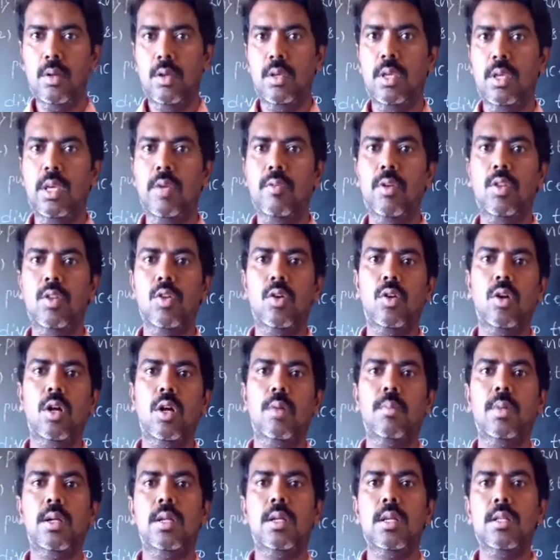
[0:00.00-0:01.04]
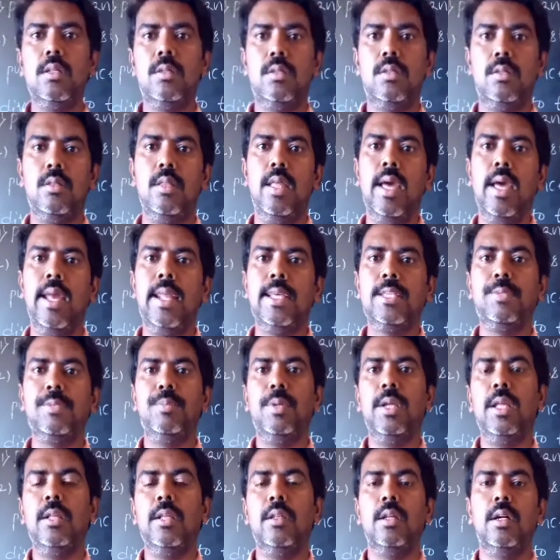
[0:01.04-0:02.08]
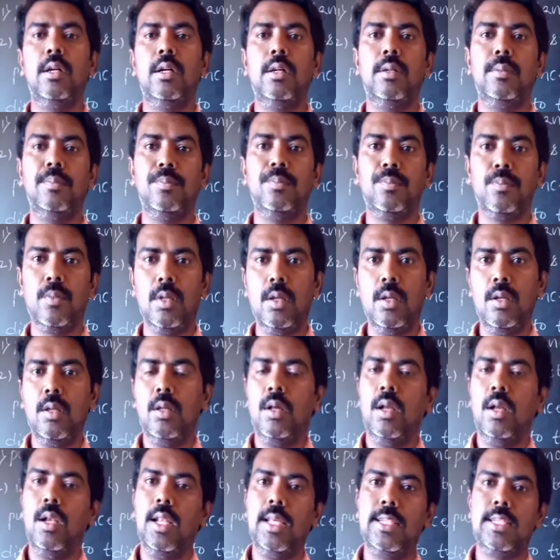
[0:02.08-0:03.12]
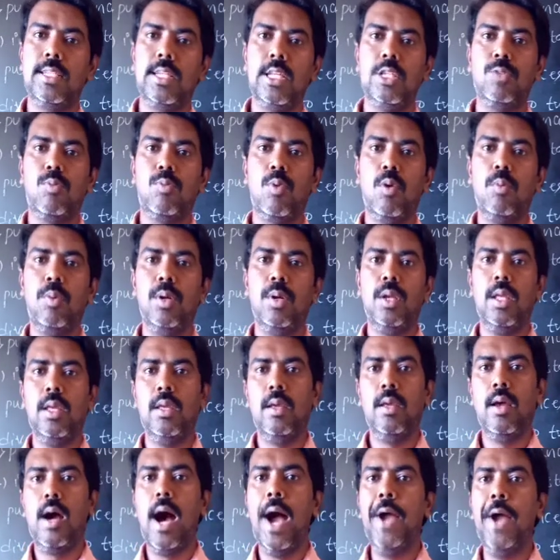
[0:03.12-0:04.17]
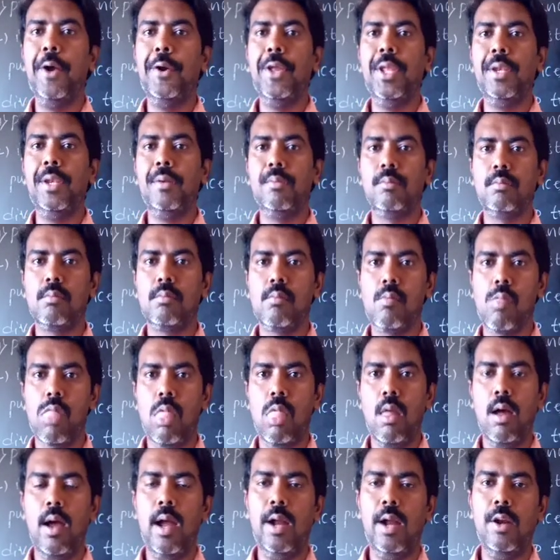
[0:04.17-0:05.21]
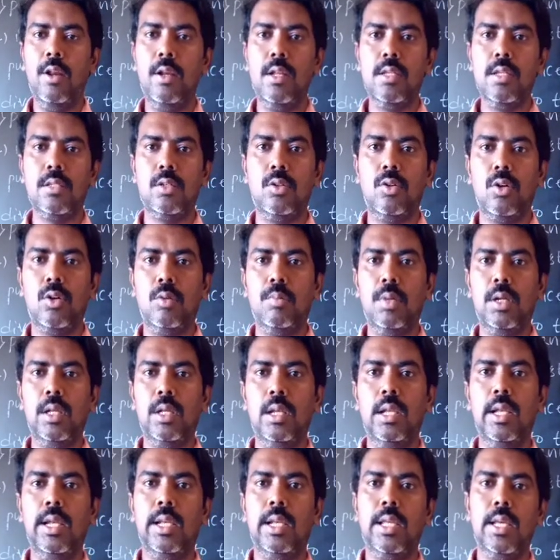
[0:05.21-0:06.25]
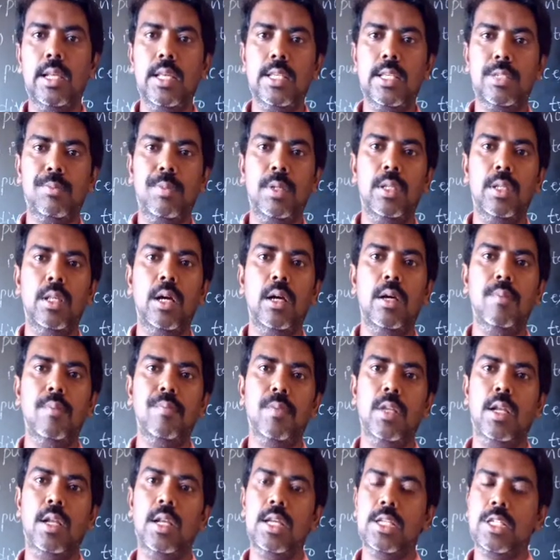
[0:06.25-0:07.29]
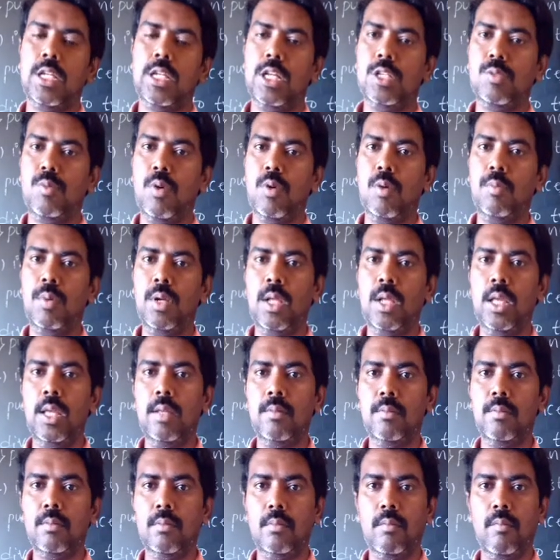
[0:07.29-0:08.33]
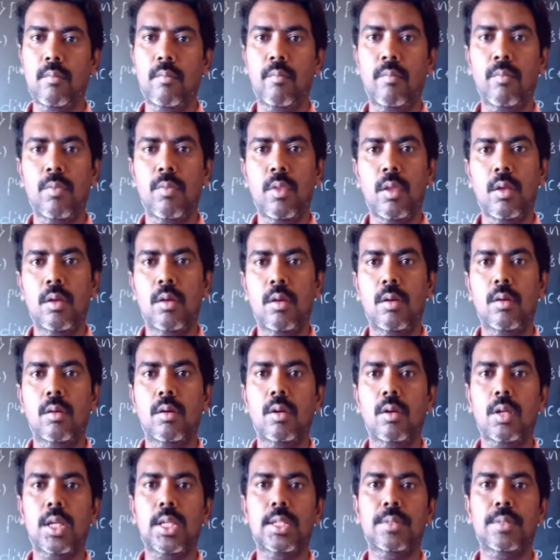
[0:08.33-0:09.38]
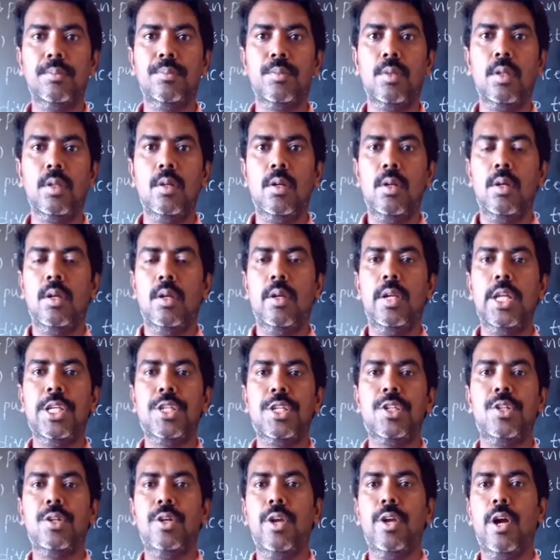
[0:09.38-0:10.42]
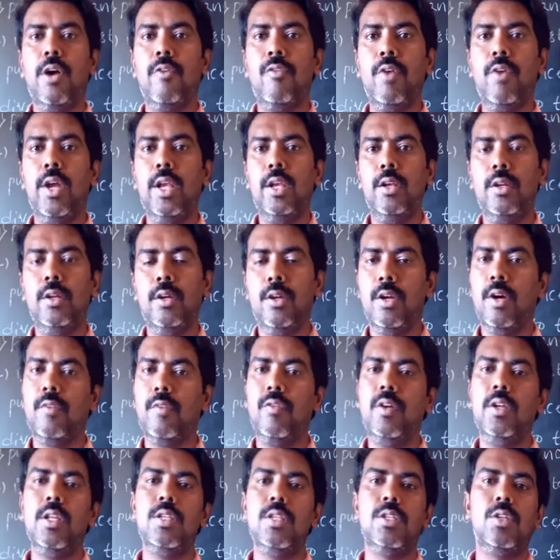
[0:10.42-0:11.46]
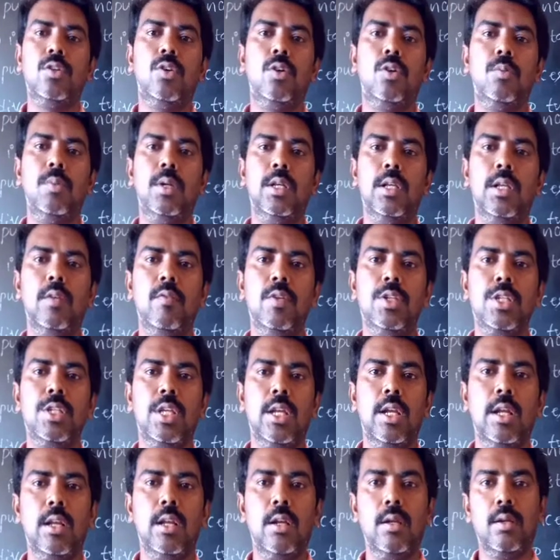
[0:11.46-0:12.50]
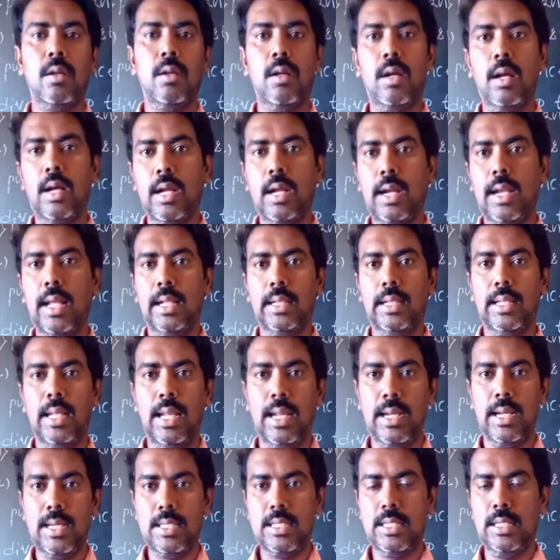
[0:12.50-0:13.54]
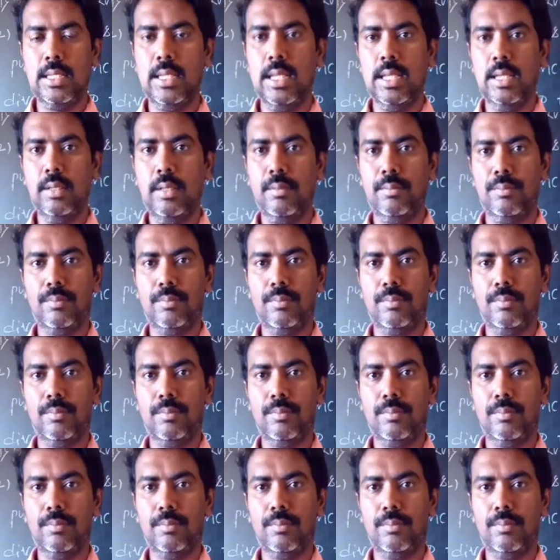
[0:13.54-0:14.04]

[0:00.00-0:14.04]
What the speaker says: Even though non-metals, they are exhibiting the lustrous property. Iodine. Iodine is a non-metal, it can exhibit the lustrous property. Okay. Next, graphite. Graphite is a non-metal which can conduct the electricity.